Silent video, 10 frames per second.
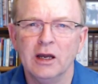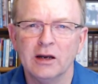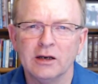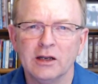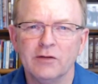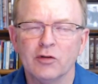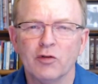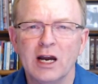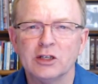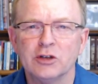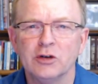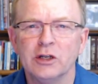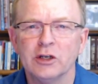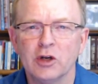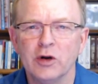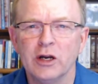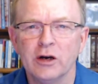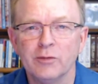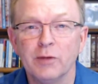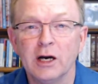and giving rational and
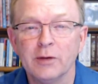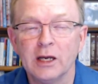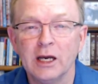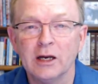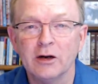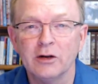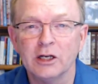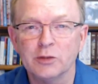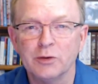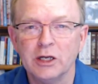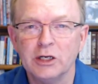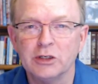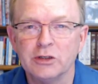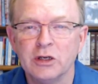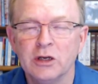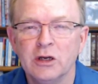coherent biomechanical explanations